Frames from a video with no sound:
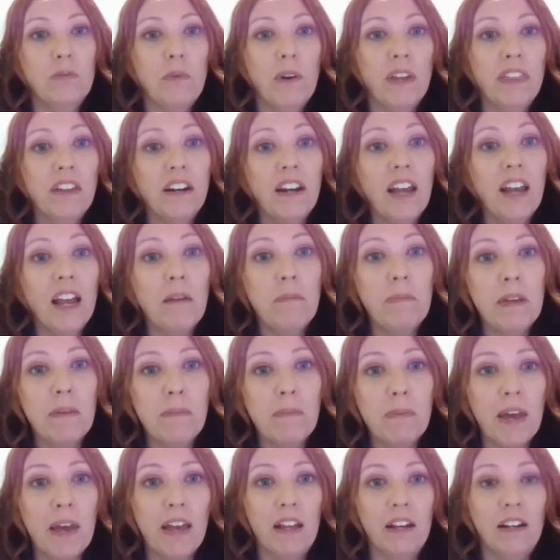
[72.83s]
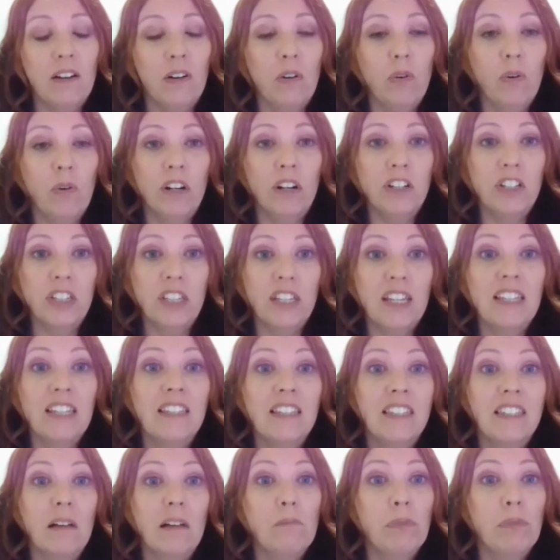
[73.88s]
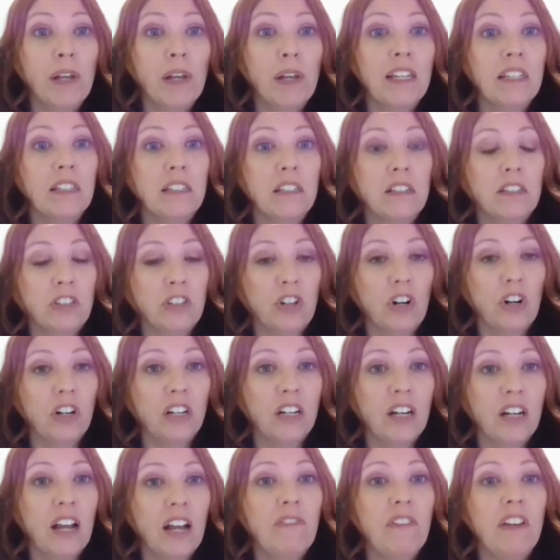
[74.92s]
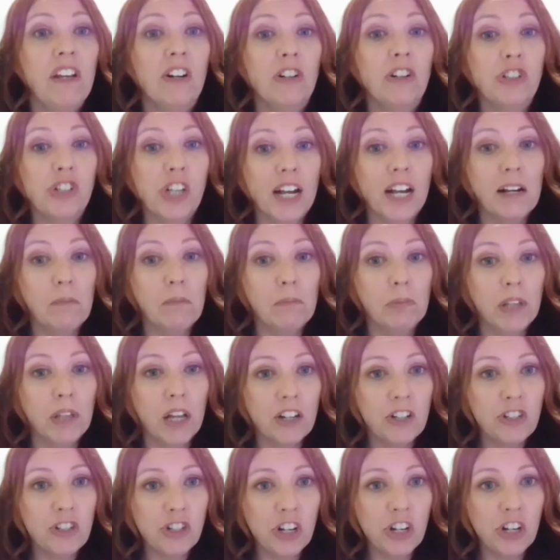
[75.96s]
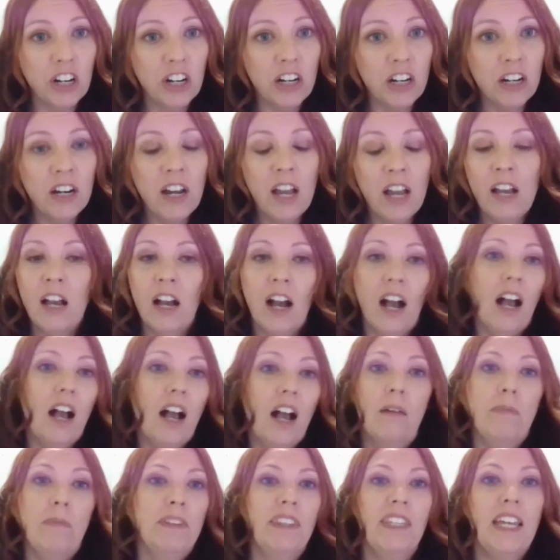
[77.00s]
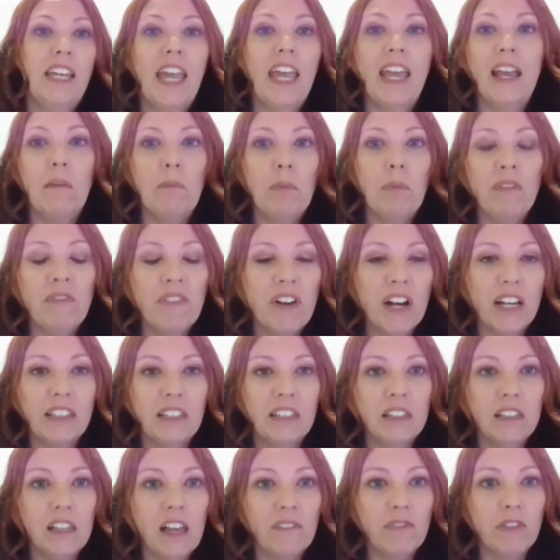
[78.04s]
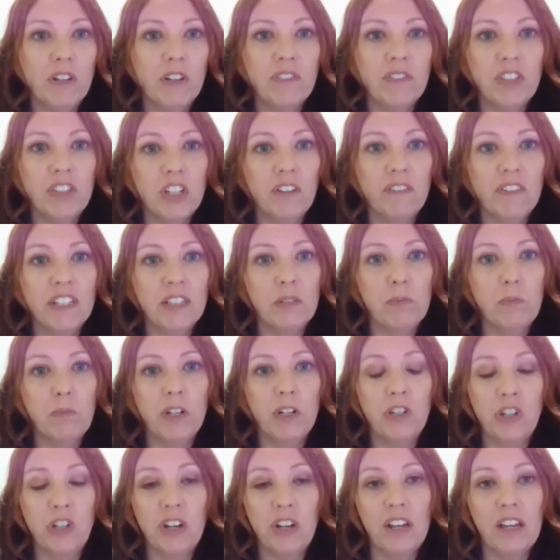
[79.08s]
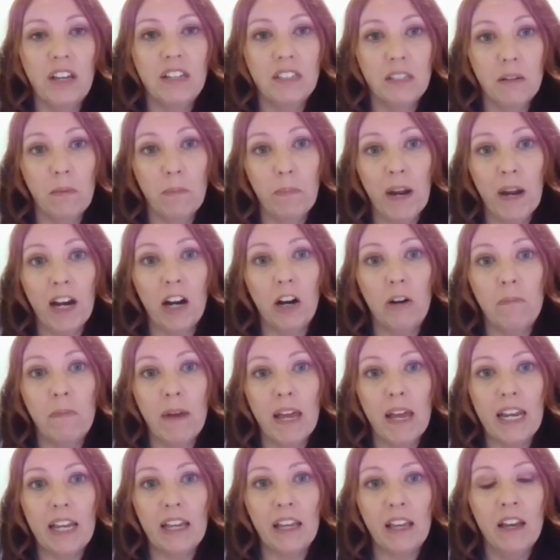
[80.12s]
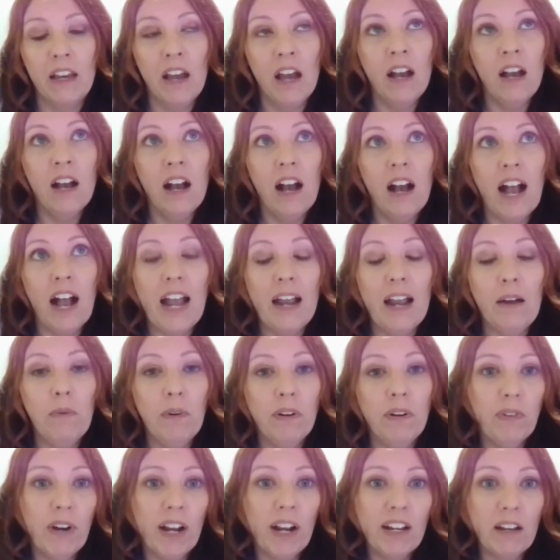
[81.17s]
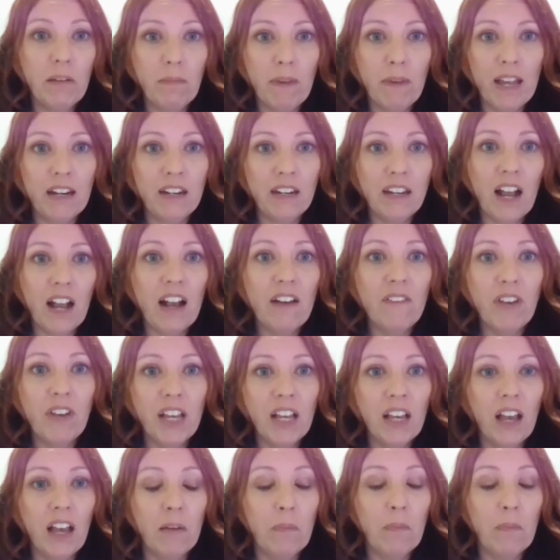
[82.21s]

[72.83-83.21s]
with an EpiPen, or in some places start an IV or check a blood sugar, but they can't provide the level of service which is a paramedic. I would recommend having a